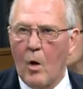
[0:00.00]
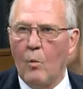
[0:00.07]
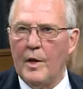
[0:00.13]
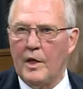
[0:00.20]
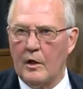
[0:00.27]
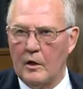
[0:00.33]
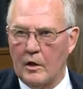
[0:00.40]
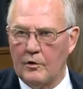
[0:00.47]
we
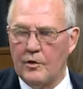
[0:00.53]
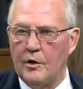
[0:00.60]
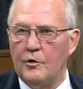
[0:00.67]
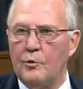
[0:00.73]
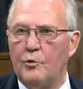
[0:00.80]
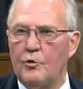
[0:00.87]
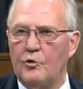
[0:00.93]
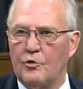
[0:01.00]
can
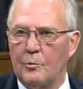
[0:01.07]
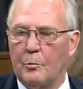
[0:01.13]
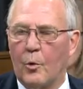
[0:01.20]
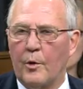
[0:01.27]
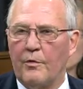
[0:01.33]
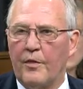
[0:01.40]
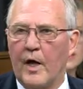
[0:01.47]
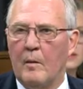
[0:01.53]
continue to
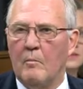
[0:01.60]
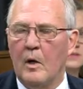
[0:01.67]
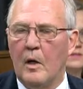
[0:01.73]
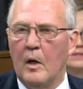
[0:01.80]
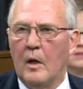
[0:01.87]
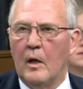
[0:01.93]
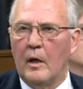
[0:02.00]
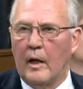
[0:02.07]
support them.
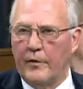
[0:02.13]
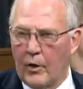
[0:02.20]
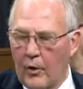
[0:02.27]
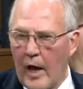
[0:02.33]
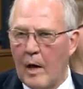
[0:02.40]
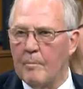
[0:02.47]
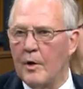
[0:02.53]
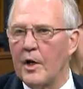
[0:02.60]
And there
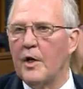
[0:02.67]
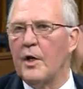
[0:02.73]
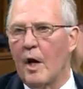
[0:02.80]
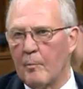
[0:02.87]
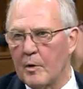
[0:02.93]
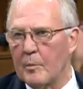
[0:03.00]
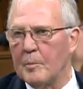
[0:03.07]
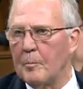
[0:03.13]
have been a
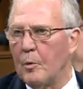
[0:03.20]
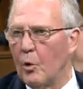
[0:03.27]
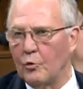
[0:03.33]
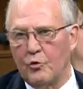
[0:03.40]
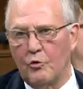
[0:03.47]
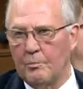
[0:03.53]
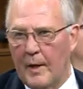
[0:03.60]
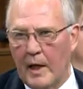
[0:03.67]
number of
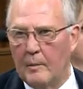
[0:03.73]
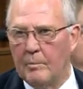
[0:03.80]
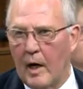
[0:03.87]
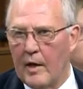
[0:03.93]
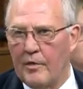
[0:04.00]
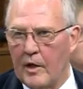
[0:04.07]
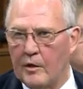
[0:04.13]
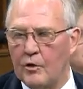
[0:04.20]
proposals made
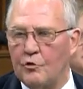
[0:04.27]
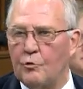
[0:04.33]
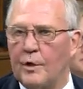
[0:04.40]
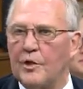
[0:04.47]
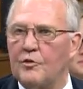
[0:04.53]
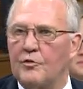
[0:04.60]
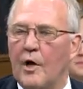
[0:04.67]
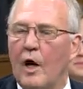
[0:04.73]
by the
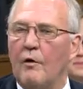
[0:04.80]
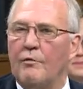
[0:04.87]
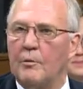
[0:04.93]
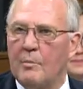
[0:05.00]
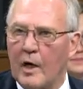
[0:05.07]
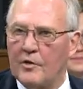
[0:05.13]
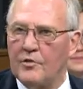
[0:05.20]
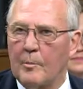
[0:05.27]
industry itself and
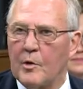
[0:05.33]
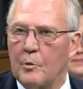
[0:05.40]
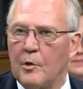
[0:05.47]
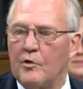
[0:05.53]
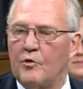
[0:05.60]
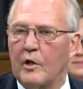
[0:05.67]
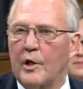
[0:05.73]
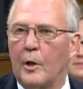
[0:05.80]
by some of the
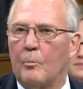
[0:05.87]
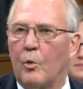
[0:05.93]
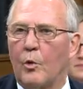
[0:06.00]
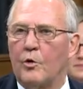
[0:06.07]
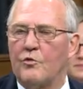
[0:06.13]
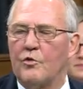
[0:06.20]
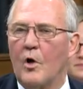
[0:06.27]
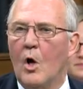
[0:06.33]
regional
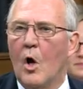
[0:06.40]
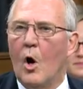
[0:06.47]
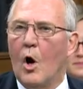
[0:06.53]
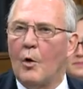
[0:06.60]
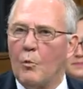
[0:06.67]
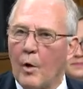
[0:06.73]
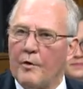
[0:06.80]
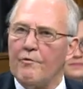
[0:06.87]
airports
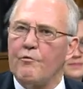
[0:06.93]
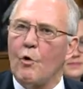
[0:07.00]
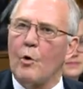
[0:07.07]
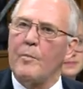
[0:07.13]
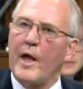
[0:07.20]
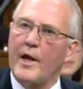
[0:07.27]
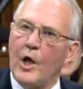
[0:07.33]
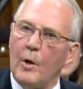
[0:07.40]
on what
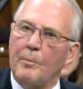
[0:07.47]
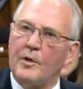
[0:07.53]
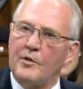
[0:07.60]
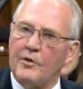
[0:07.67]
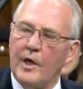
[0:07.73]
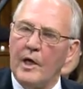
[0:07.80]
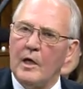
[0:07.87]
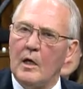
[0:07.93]
form that help can
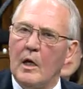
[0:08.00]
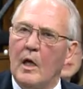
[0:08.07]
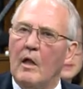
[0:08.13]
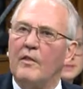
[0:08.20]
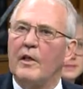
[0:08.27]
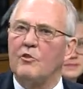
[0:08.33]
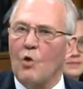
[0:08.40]
take. That's